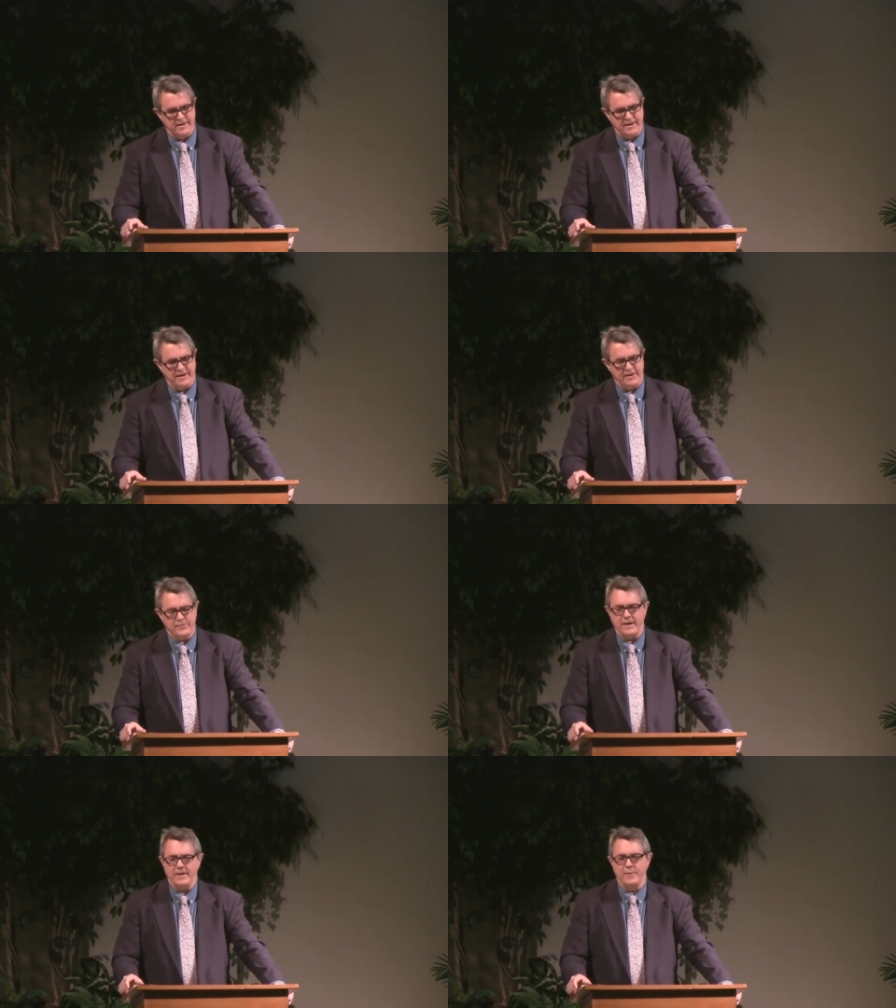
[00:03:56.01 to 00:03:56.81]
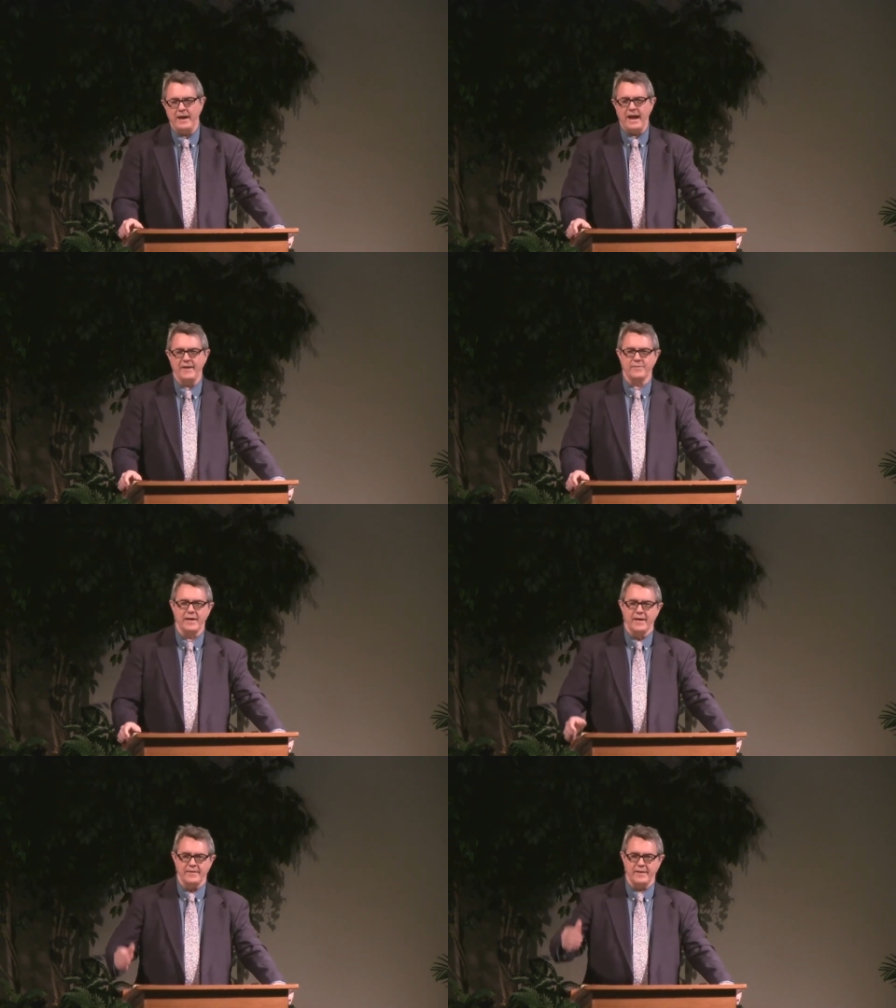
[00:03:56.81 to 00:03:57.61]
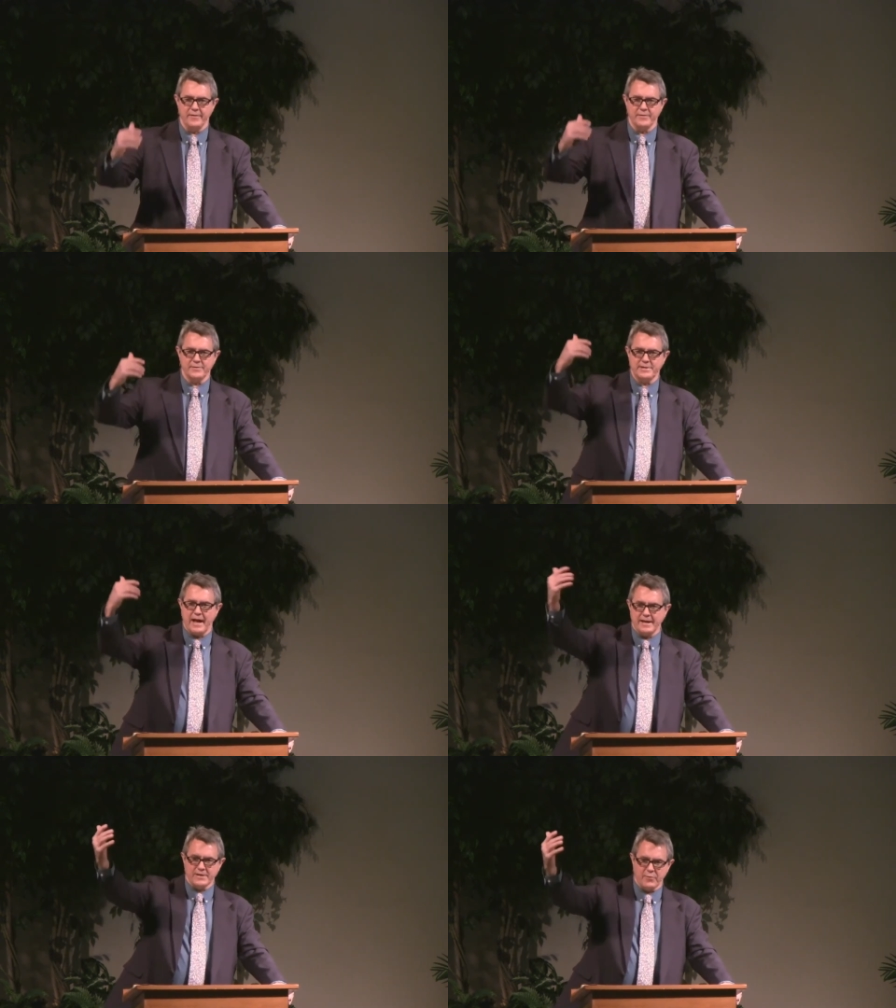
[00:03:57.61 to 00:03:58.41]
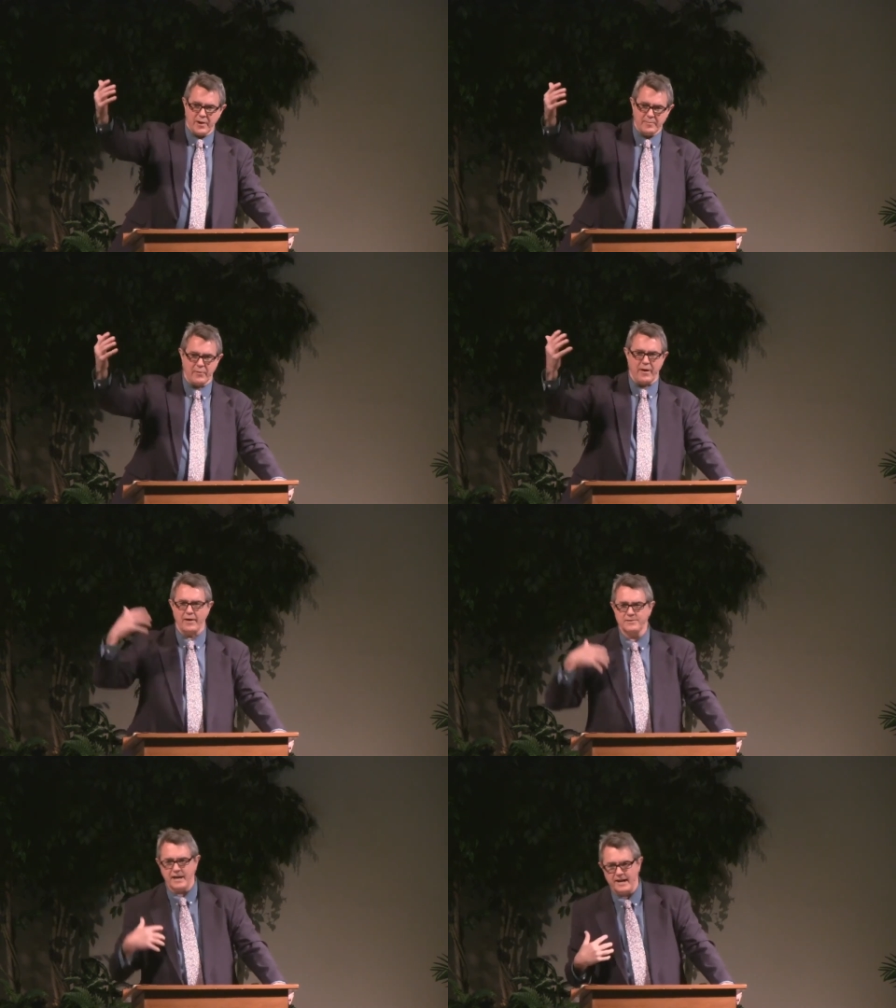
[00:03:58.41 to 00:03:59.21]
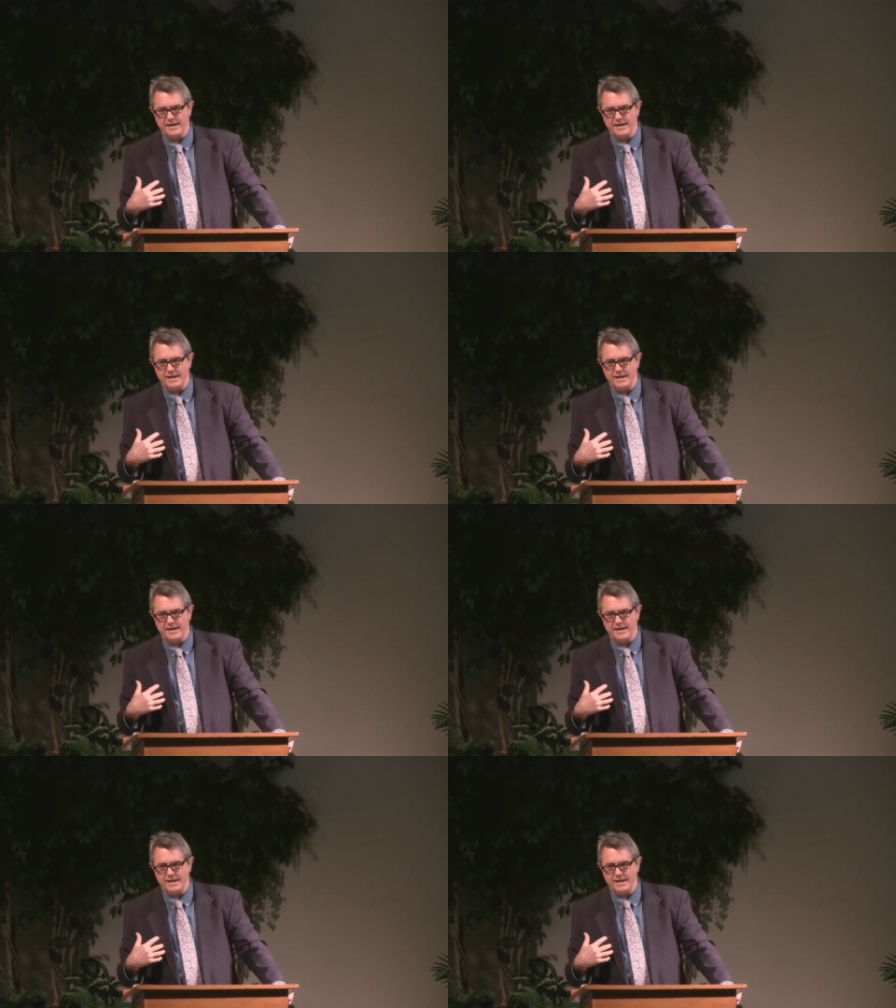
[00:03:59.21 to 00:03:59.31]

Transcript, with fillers: And you think we have the, the other side is corrupt or our side is